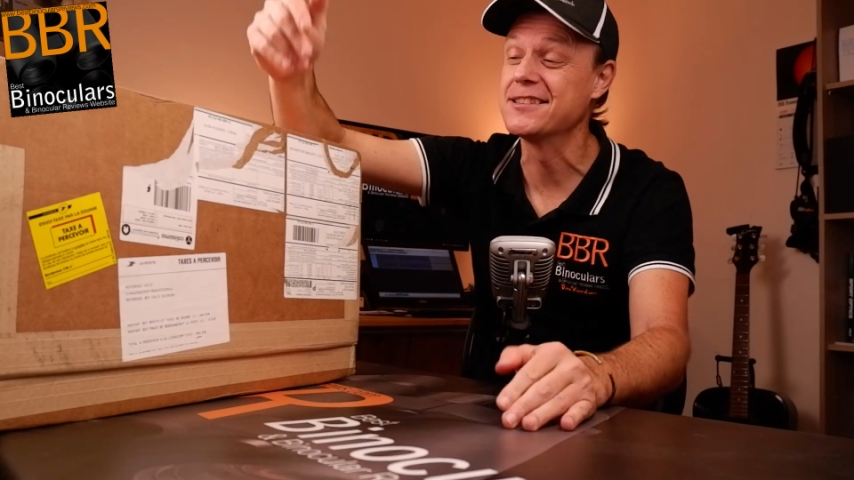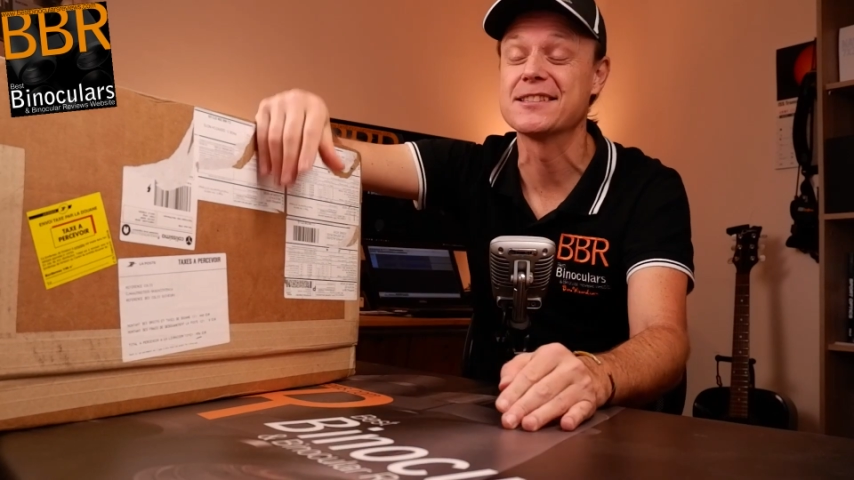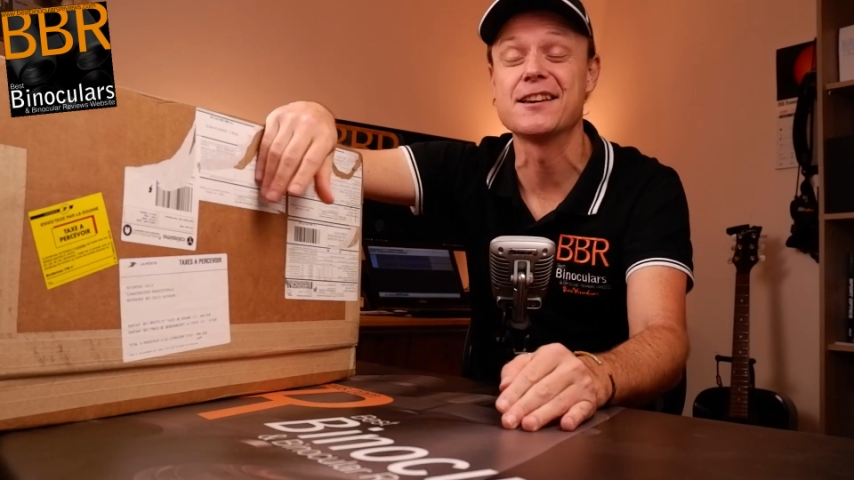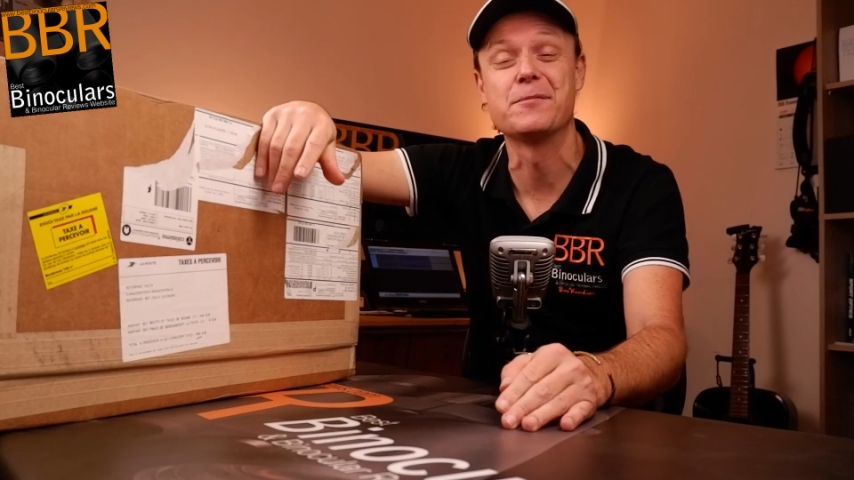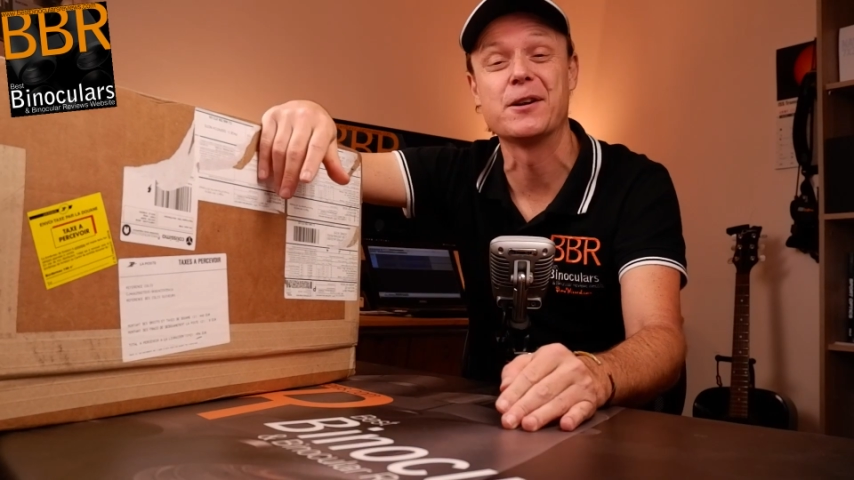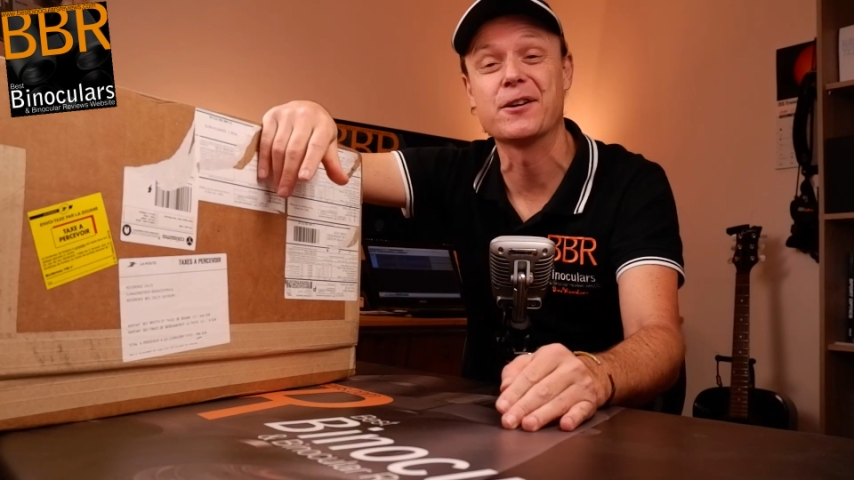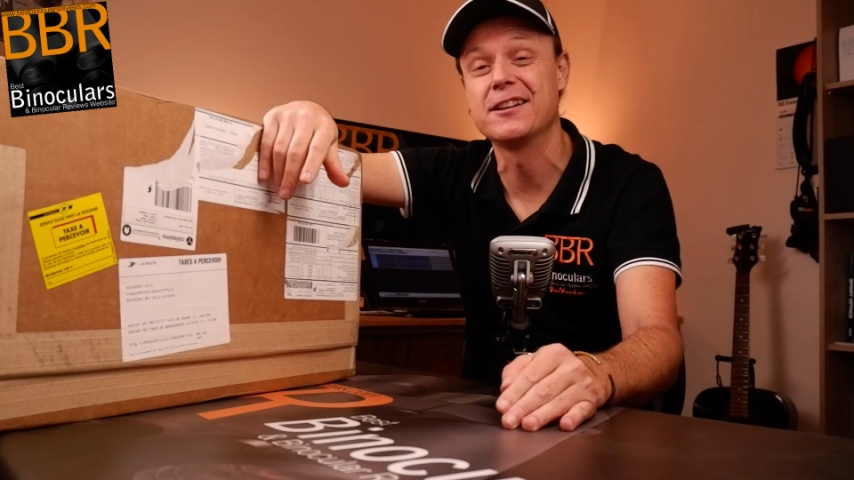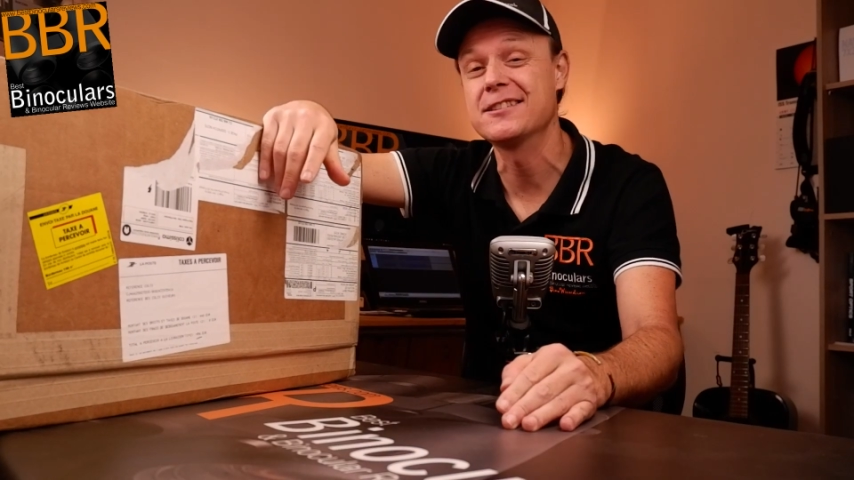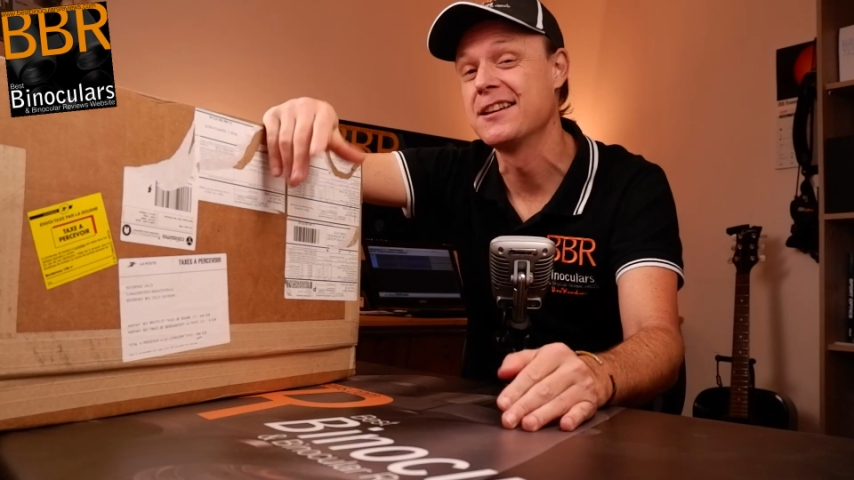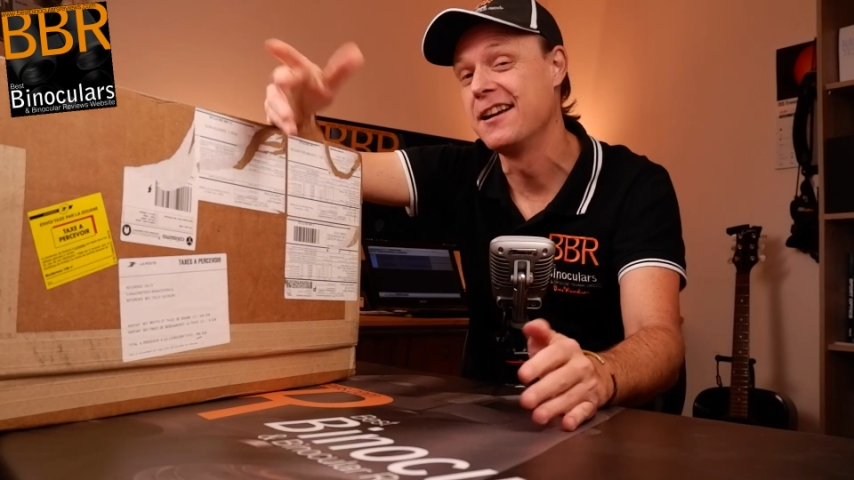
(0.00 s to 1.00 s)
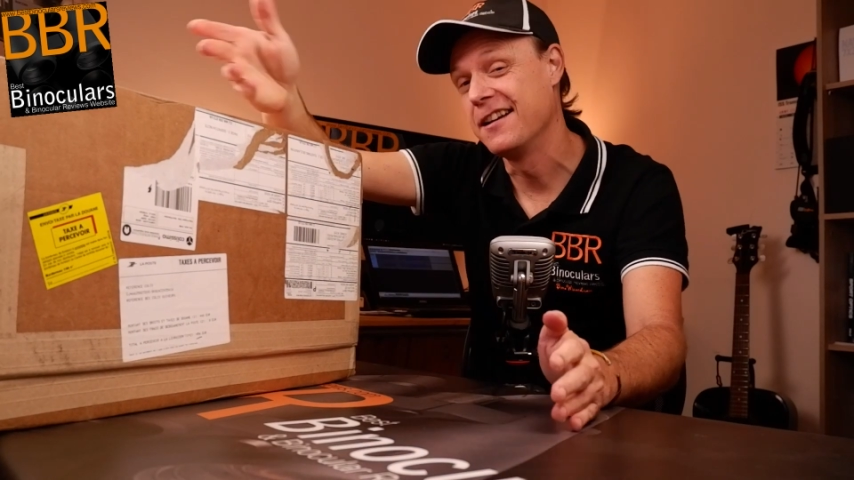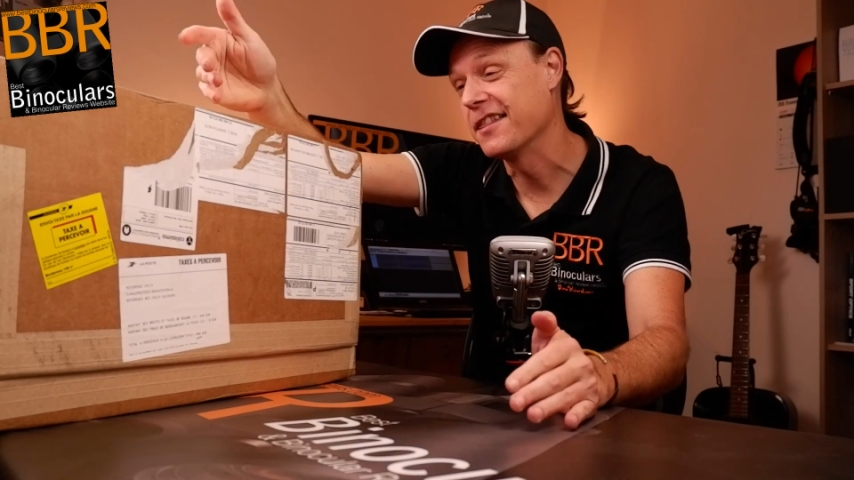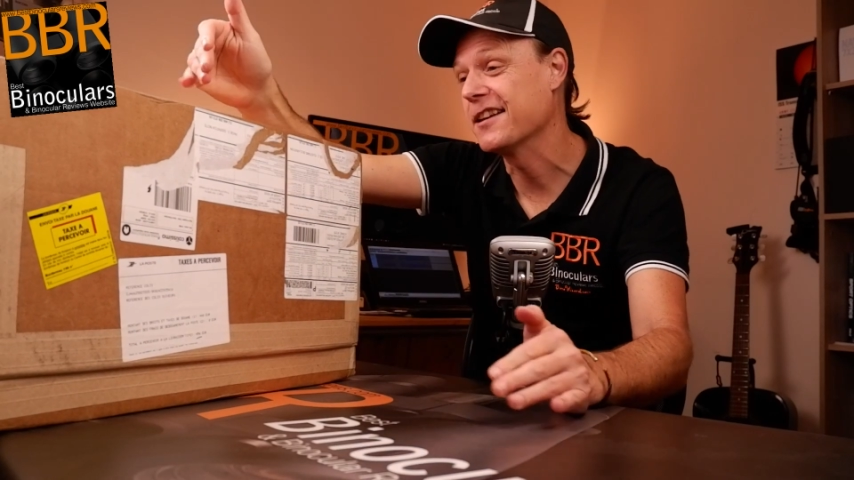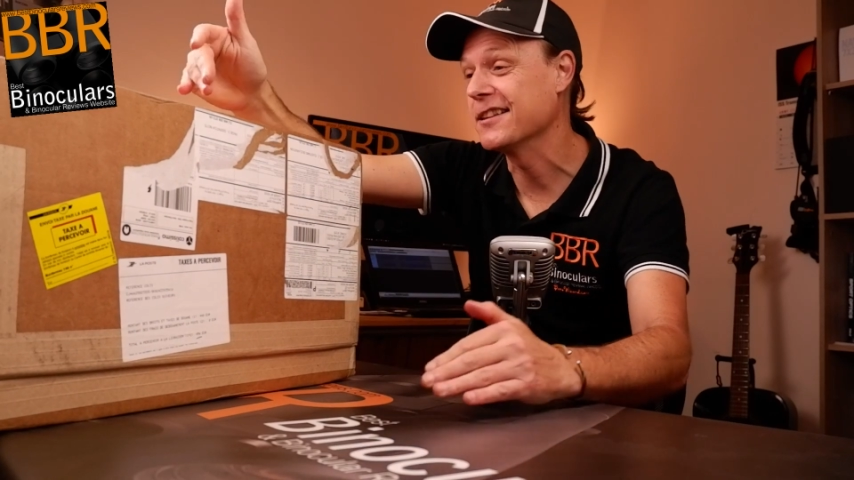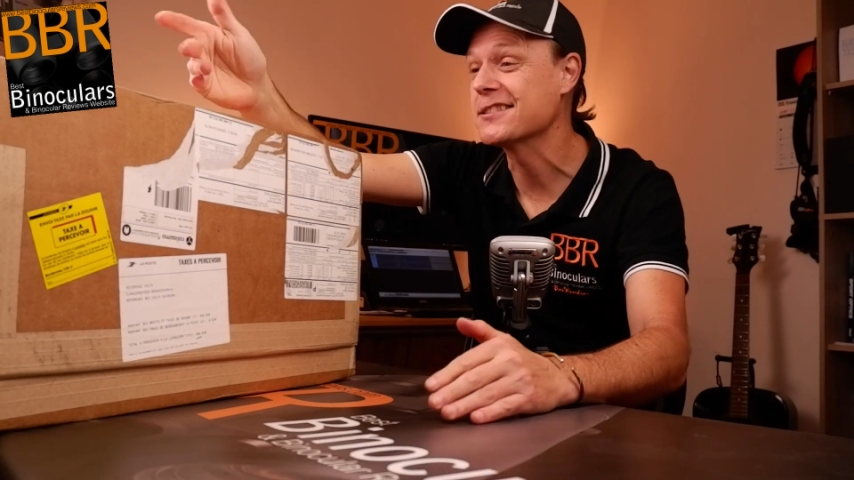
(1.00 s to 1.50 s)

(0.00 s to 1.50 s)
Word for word: a set of binoculars, I think in